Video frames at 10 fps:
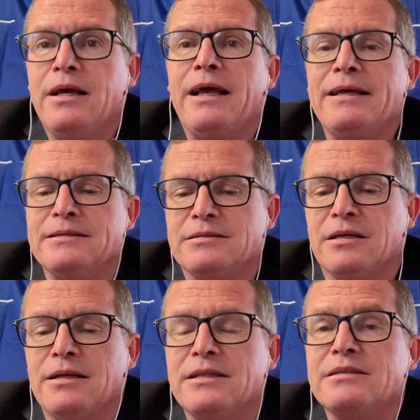and
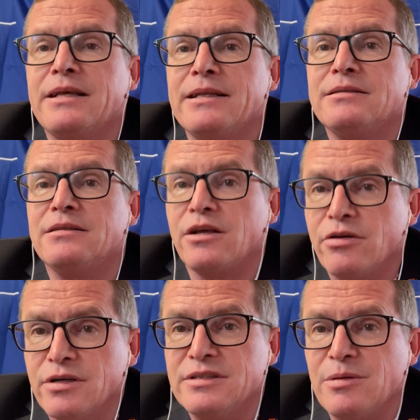let's get the
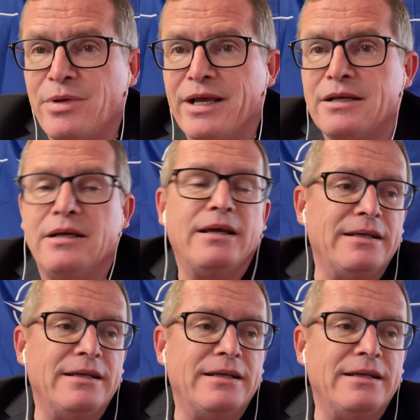currency back